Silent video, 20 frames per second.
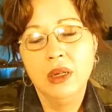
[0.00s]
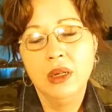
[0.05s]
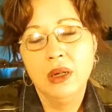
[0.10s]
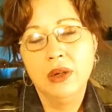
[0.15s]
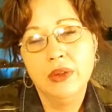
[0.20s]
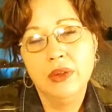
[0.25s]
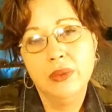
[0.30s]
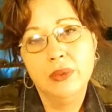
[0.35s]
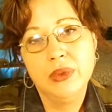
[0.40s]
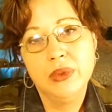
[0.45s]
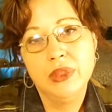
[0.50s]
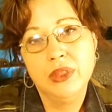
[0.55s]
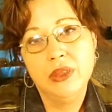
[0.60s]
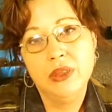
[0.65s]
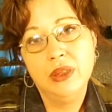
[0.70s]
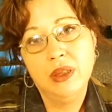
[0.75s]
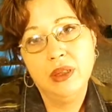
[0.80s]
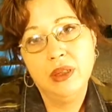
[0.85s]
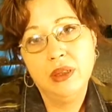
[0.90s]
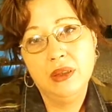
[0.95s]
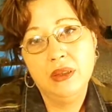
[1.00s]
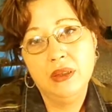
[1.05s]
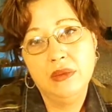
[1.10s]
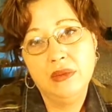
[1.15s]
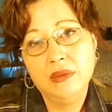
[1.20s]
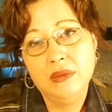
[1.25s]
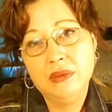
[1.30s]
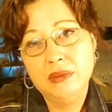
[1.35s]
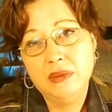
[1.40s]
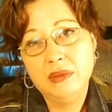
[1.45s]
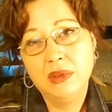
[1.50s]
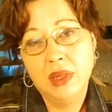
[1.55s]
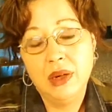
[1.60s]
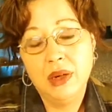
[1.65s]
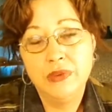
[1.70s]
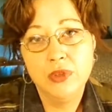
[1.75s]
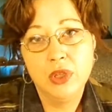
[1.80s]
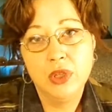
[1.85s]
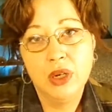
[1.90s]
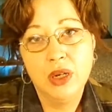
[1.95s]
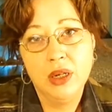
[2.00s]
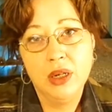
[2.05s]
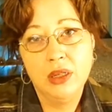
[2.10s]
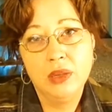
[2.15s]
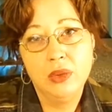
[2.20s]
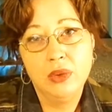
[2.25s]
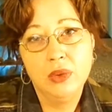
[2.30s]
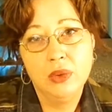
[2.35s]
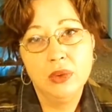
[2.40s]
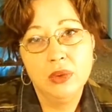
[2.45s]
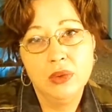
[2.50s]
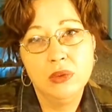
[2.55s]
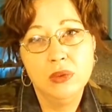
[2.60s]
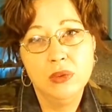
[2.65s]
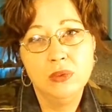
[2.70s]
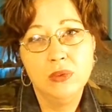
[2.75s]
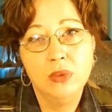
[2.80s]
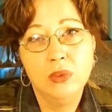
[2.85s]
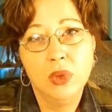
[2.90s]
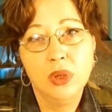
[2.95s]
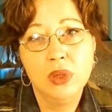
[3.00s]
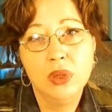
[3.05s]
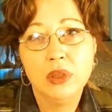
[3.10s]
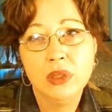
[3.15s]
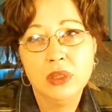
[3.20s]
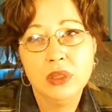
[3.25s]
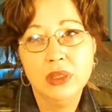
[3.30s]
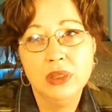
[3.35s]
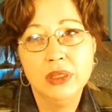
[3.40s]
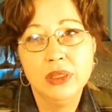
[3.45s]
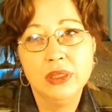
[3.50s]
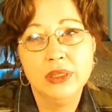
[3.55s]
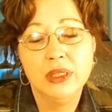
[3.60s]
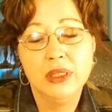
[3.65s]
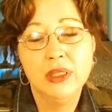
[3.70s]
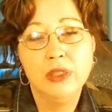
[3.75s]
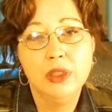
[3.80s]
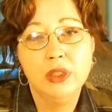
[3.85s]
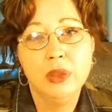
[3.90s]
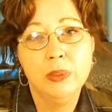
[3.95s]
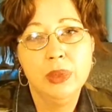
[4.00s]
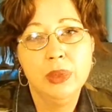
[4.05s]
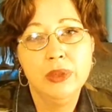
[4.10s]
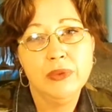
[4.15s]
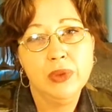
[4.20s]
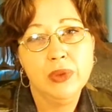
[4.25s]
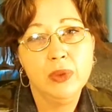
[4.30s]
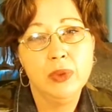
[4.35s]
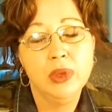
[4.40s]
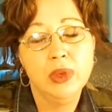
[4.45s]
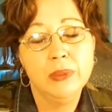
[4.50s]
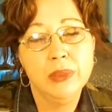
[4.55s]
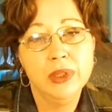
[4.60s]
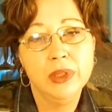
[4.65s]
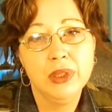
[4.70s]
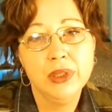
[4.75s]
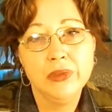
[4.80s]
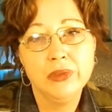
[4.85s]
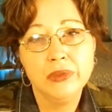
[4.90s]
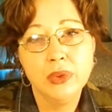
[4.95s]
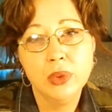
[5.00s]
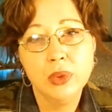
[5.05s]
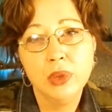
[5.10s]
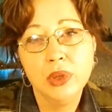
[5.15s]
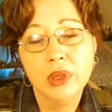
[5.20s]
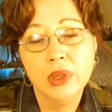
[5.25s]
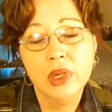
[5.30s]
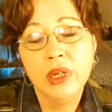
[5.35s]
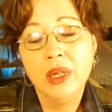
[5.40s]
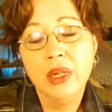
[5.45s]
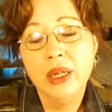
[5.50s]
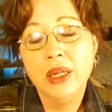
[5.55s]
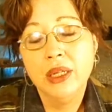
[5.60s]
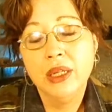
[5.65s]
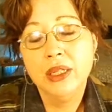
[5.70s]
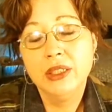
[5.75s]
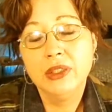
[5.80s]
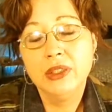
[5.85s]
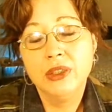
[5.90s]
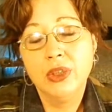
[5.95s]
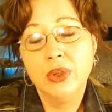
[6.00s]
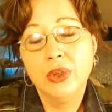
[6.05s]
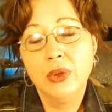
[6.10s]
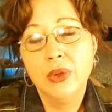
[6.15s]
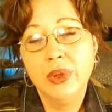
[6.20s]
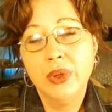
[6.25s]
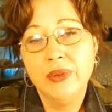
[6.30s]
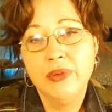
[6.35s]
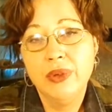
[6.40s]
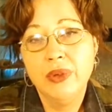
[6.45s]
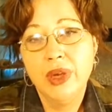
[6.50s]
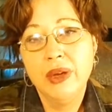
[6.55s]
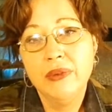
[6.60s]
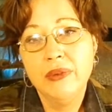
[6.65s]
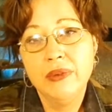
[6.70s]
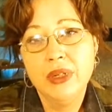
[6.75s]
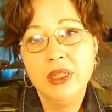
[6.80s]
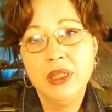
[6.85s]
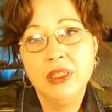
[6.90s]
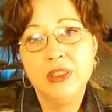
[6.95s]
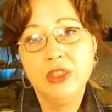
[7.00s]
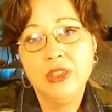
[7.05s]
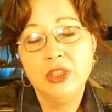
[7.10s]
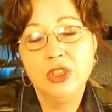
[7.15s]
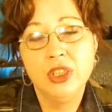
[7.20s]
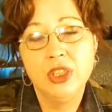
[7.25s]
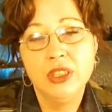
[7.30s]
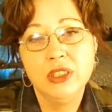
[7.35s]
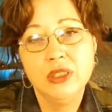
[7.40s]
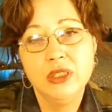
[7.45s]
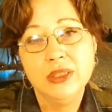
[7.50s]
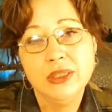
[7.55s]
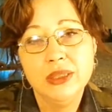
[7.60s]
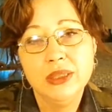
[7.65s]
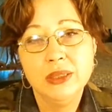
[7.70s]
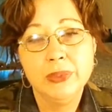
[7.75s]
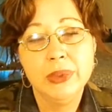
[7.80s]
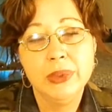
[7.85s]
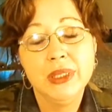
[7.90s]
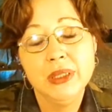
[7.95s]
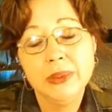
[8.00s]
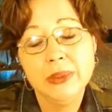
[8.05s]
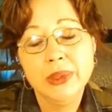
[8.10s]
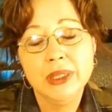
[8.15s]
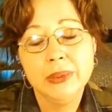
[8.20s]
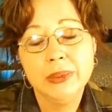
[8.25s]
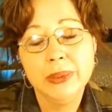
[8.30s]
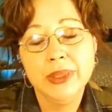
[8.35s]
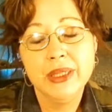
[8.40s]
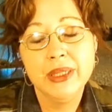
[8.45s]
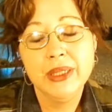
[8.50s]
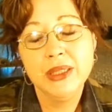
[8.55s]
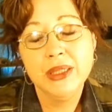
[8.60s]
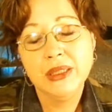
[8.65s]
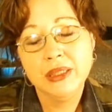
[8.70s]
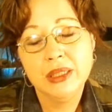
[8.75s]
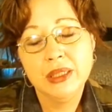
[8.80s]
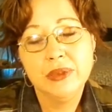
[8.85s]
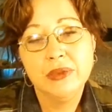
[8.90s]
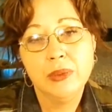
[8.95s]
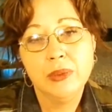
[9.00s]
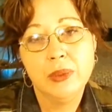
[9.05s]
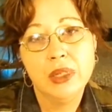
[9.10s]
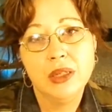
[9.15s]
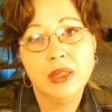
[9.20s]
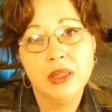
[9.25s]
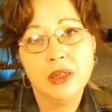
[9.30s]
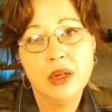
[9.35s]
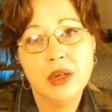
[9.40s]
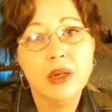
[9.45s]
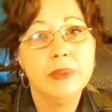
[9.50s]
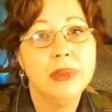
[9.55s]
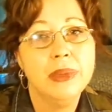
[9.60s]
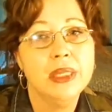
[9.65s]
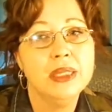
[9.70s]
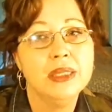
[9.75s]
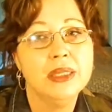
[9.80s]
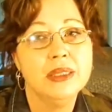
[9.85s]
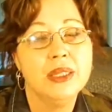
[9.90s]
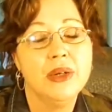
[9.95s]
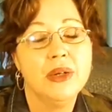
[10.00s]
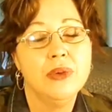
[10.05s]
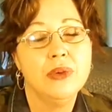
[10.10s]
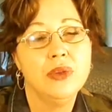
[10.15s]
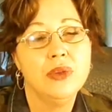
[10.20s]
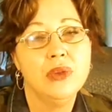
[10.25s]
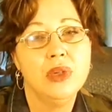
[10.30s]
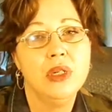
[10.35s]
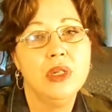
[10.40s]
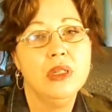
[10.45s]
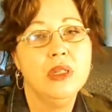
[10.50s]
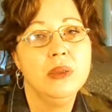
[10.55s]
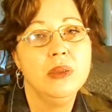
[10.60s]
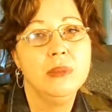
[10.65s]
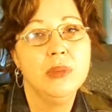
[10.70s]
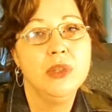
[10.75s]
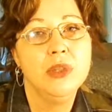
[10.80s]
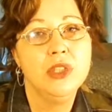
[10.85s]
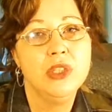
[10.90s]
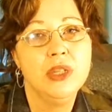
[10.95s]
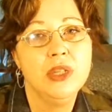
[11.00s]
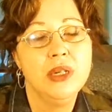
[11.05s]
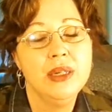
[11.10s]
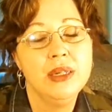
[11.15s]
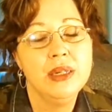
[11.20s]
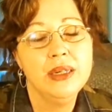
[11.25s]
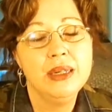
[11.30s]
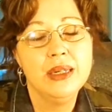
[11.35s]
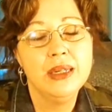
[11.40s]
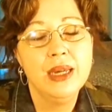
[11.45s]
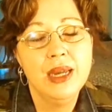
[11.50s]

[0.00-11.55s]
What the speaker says: are the ones that I've tried or work at least a little bit for what I'm looking for. So if you have any suggestions, please leave them in the comments. I would greatly appreciate it.